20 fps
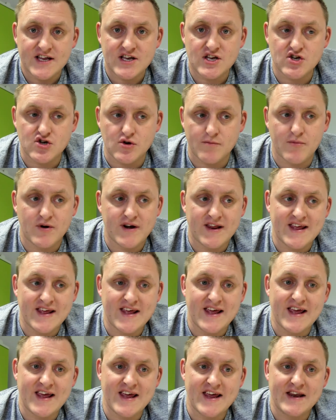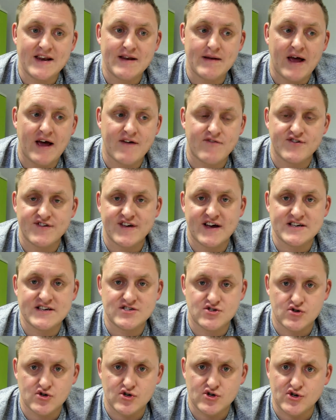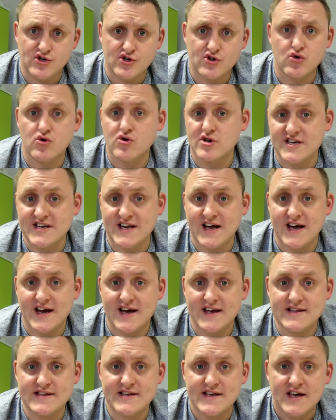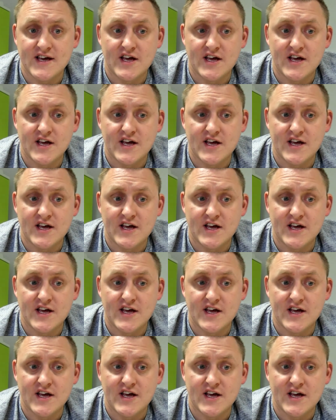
somebody in advertising your site,